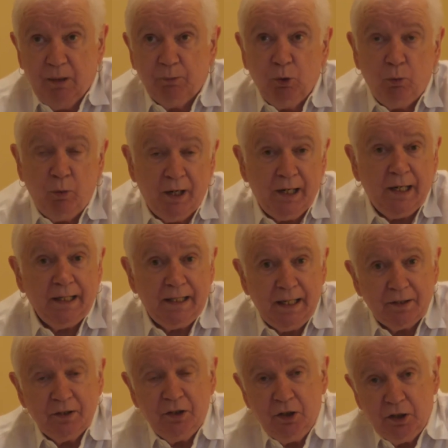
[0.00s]
But when I get
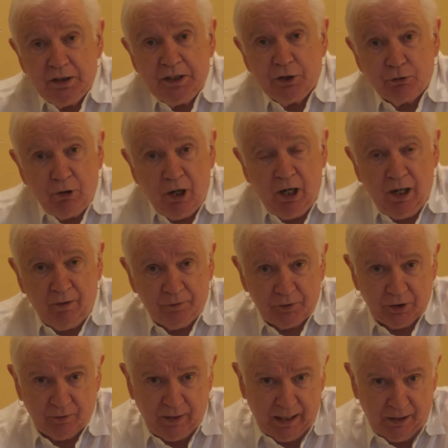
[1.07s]
an early draft
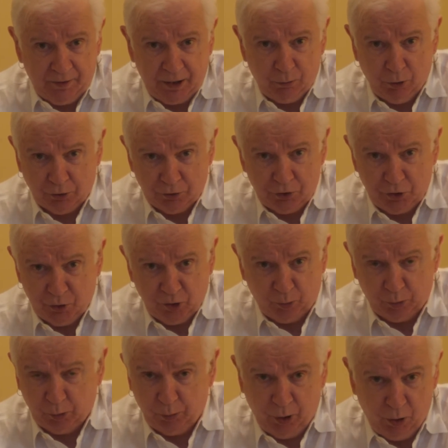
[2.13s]
of how they want to do a
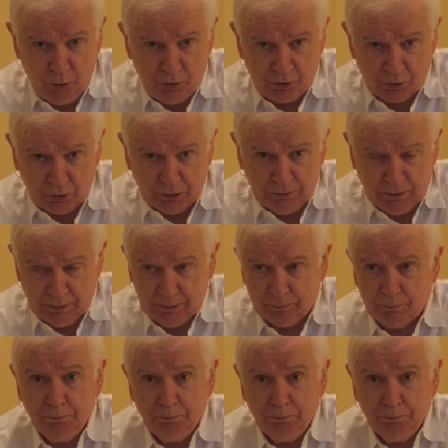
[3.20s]
proposal,